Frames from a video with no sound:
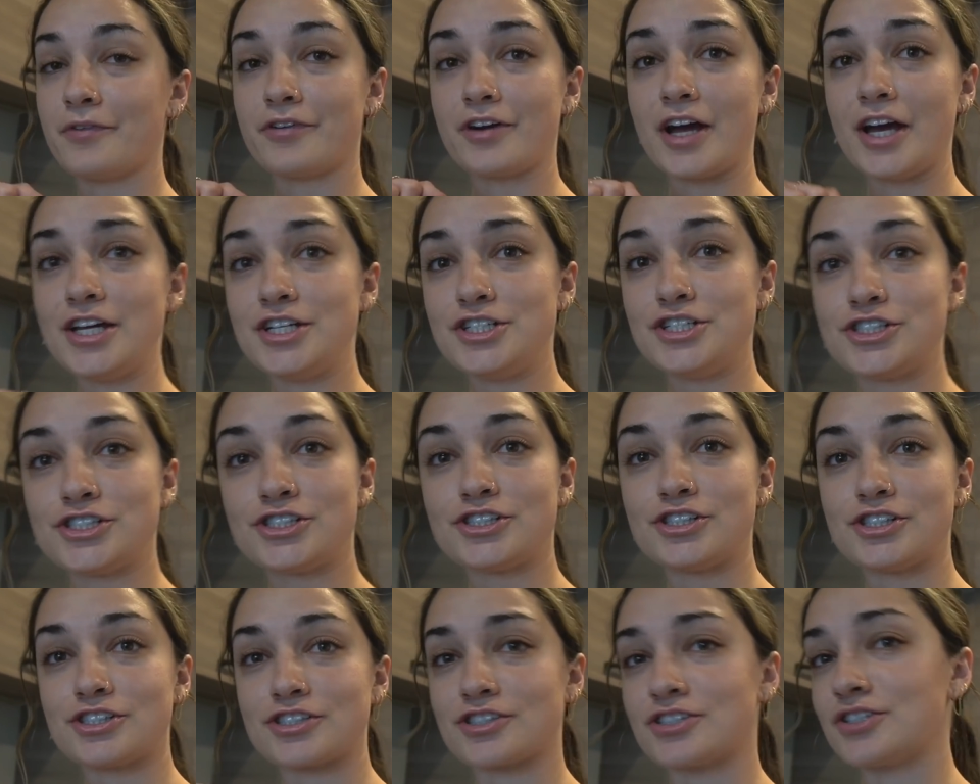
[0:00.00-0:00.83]

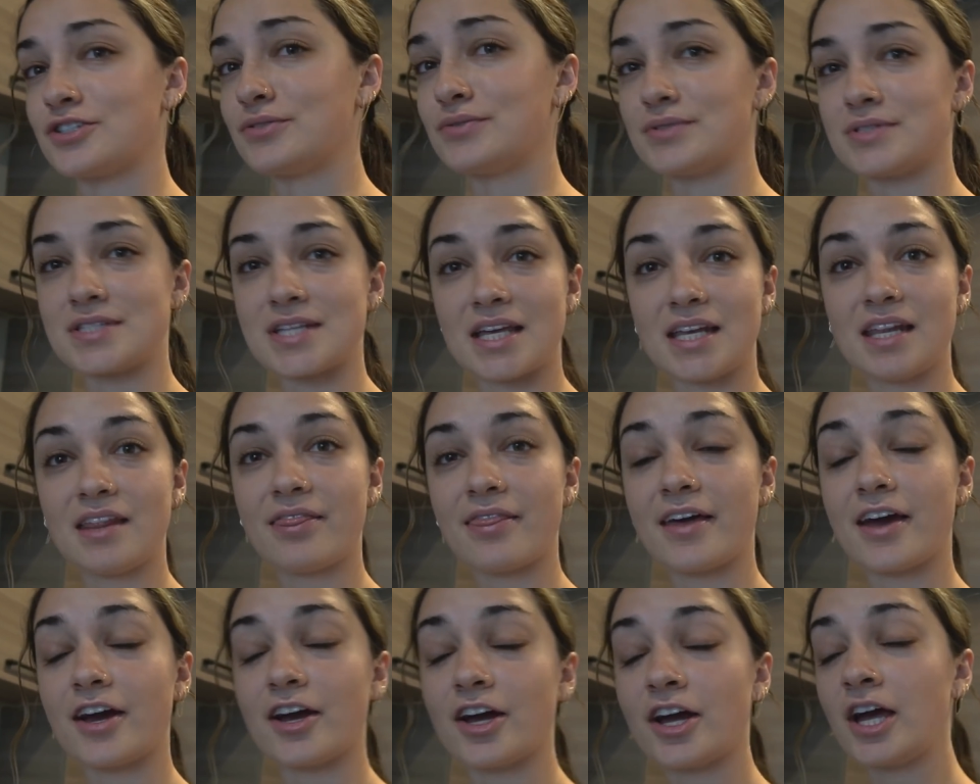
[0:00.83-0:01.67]
fridge just because it was sitting in
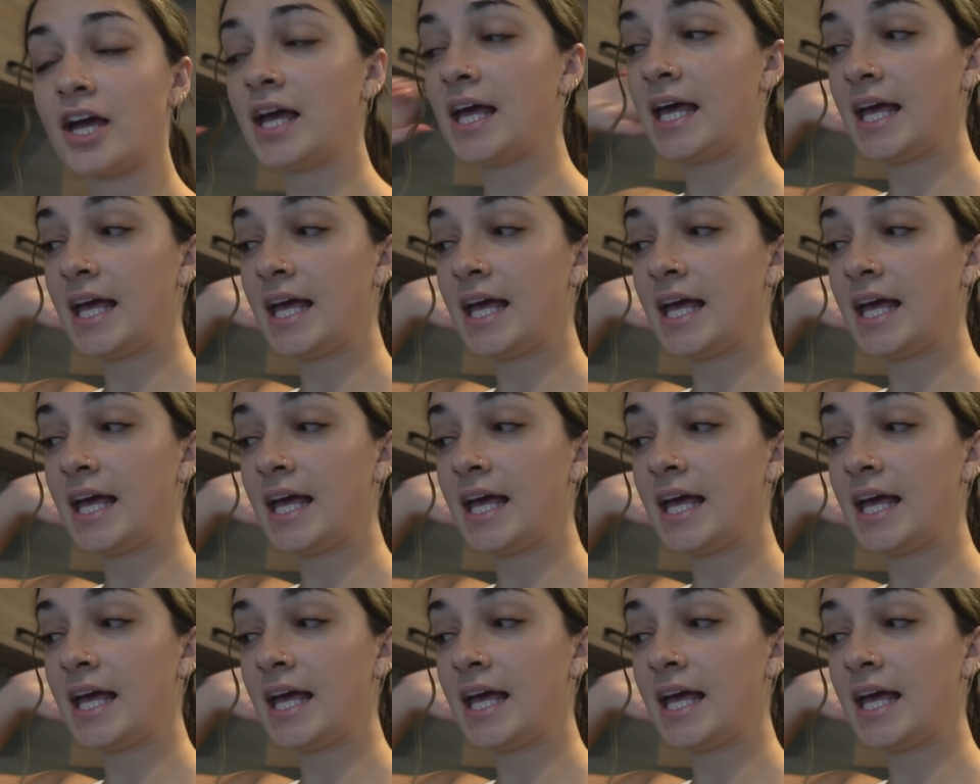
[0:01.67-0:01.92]
there,